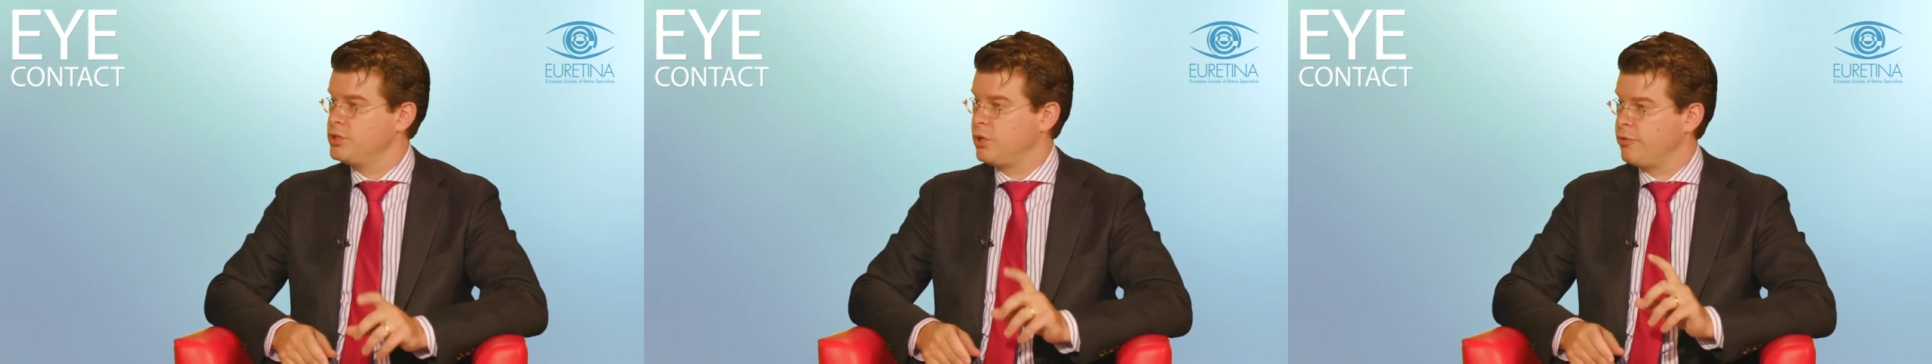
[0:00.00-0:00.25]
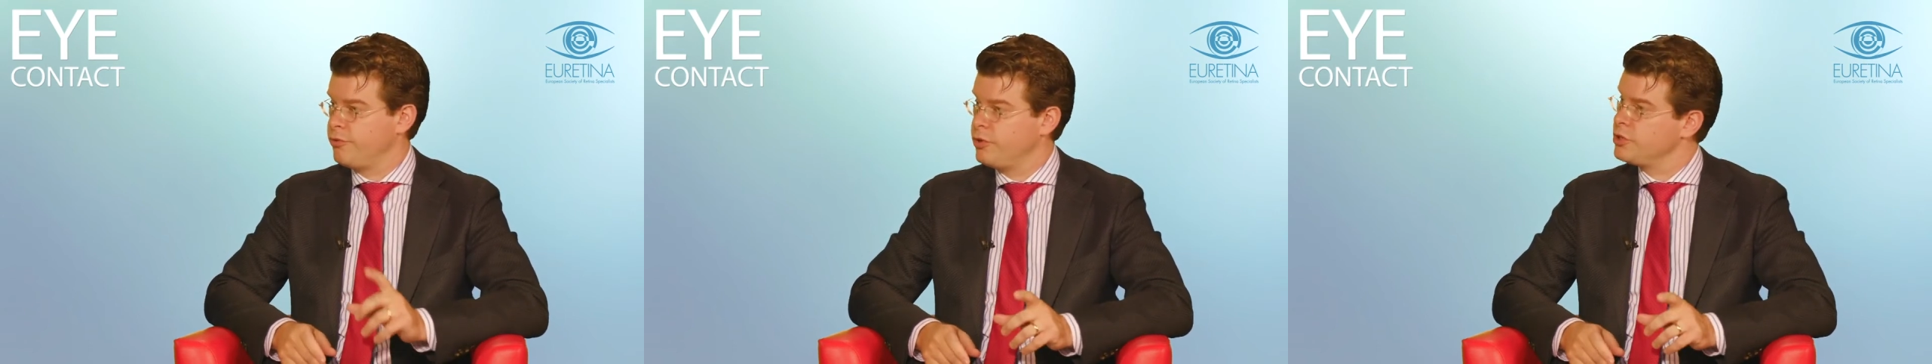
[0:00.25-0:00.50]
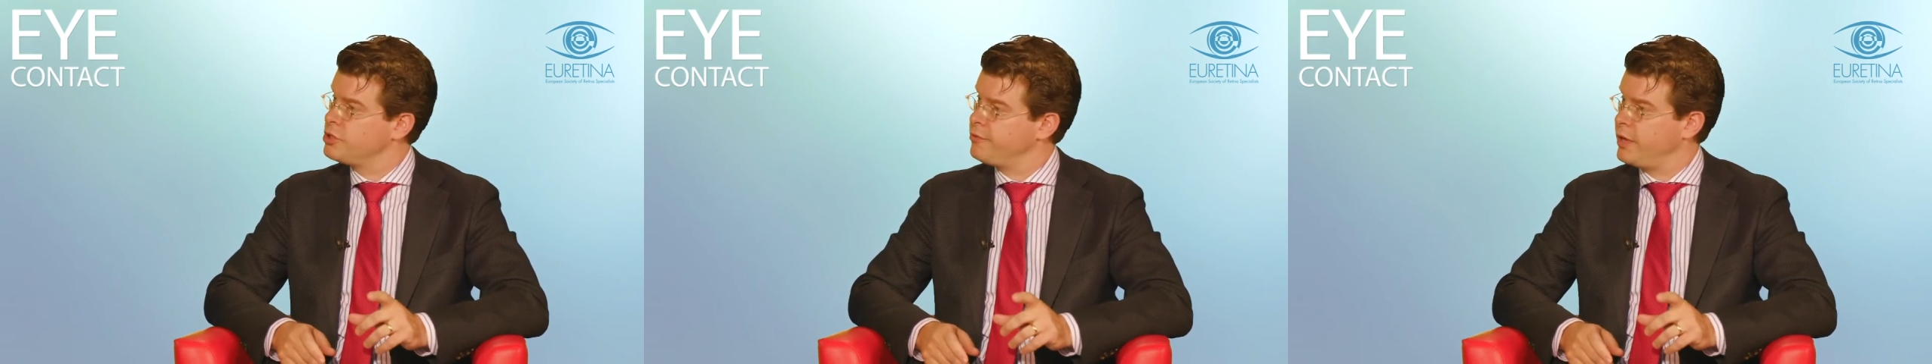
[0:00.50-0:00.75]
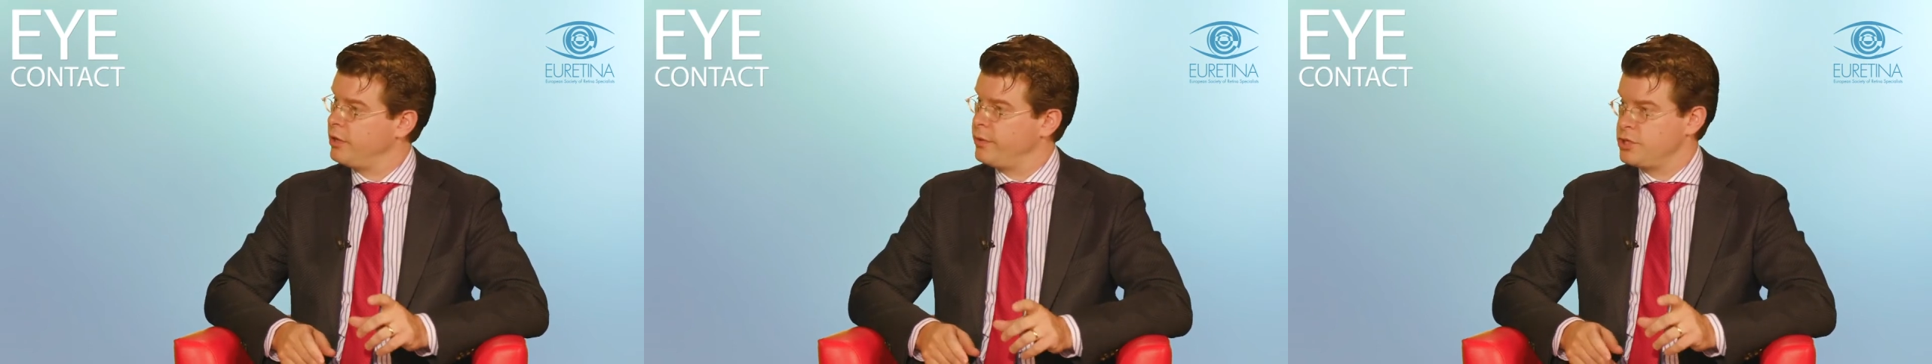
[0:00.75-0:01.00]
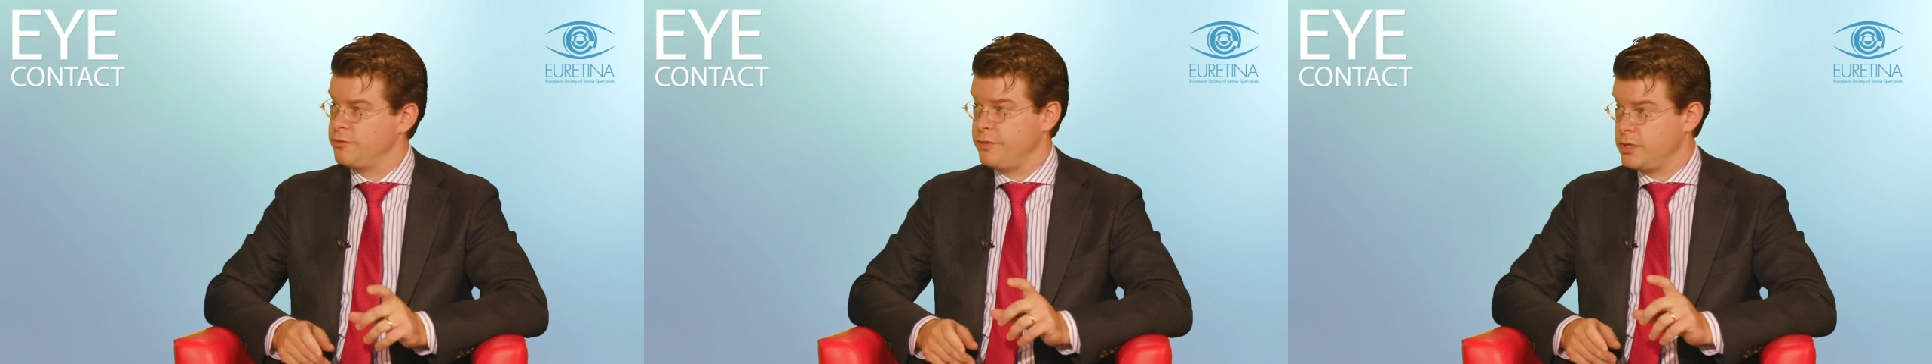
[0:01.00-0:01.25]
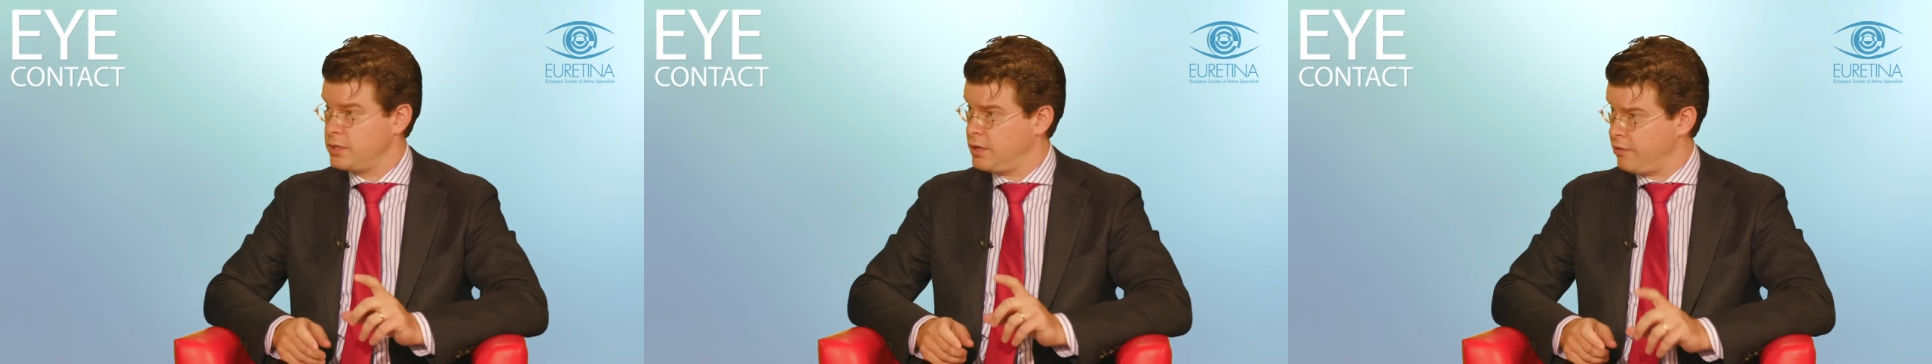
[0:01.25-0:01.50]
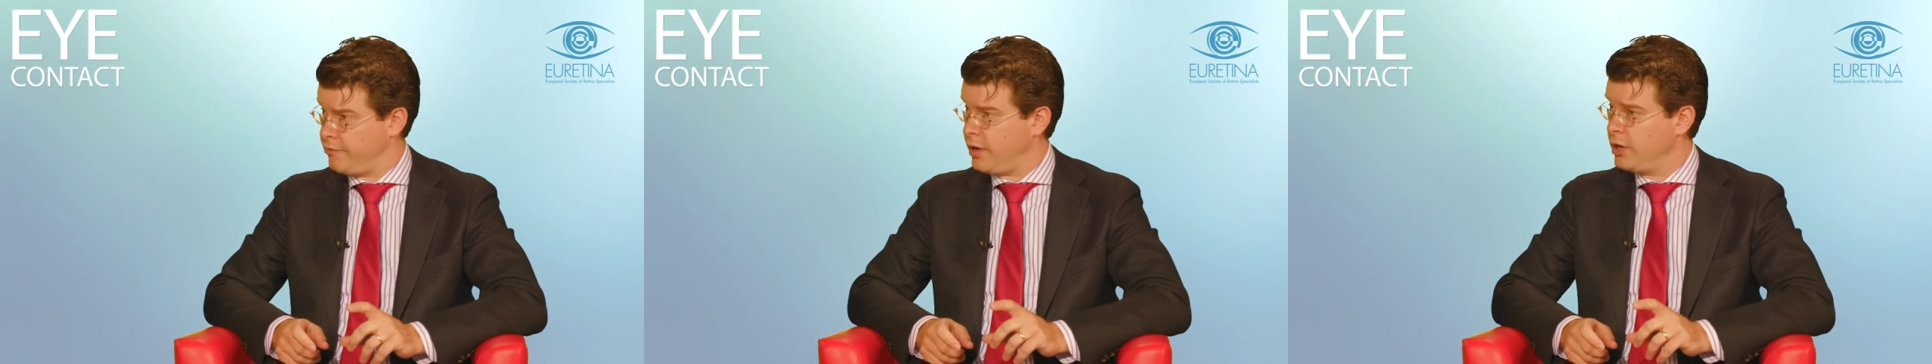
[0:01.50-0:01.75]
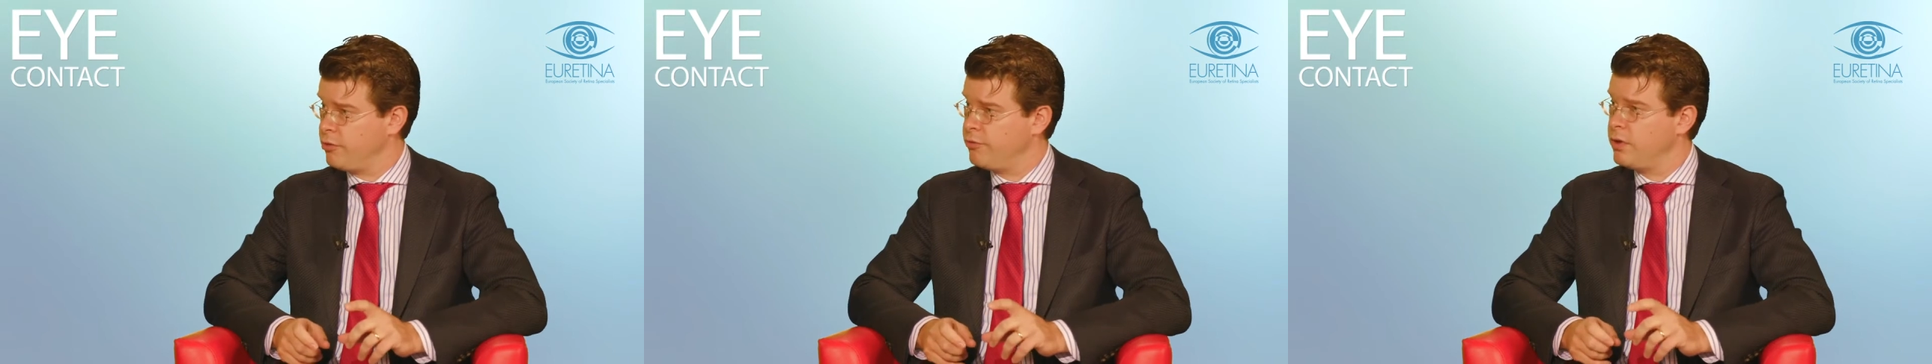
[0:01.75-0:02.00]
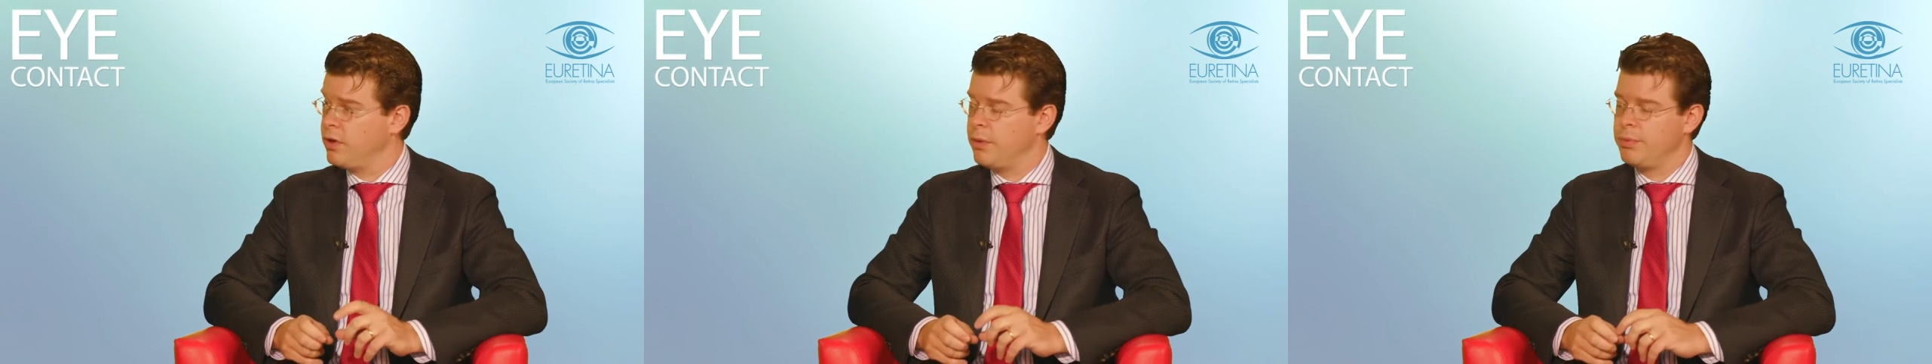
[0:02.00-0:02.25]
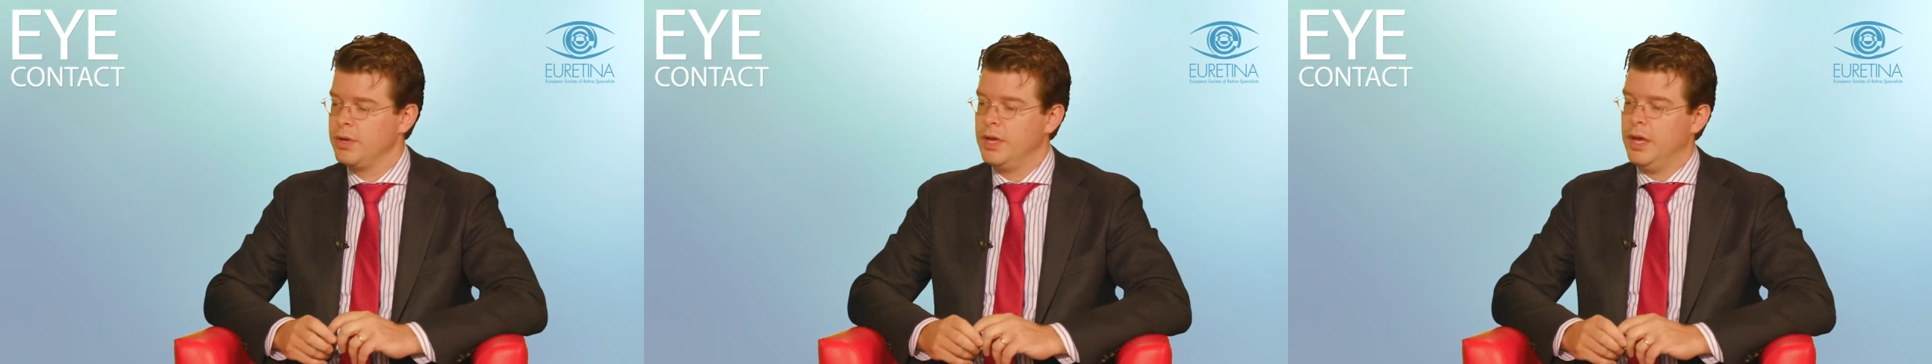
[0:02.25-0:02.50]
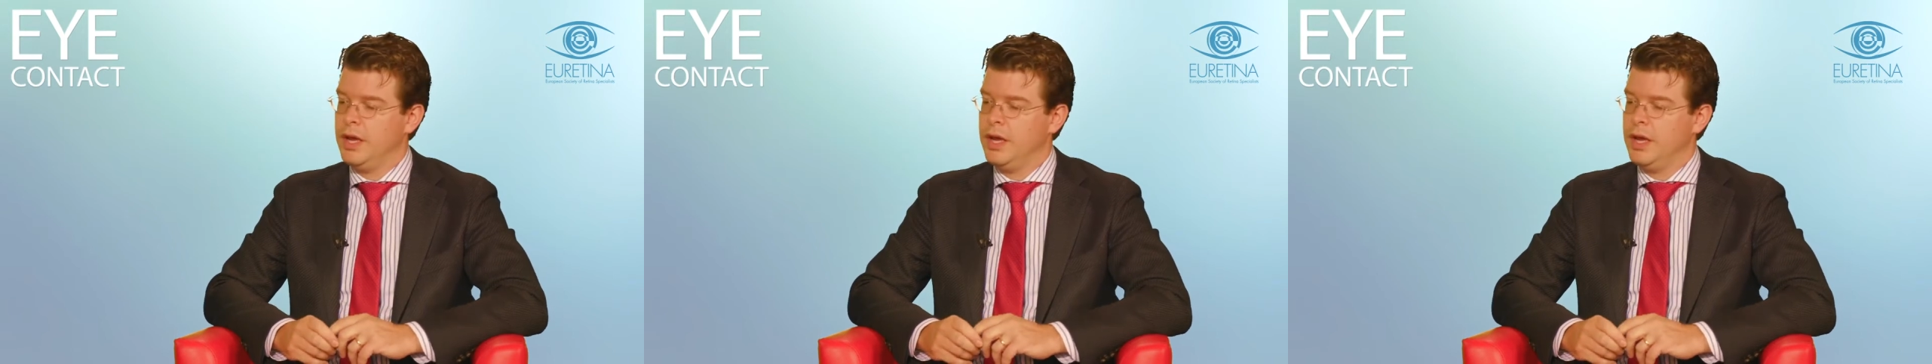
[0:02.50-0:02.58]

so first evaluation visit and final follow-up,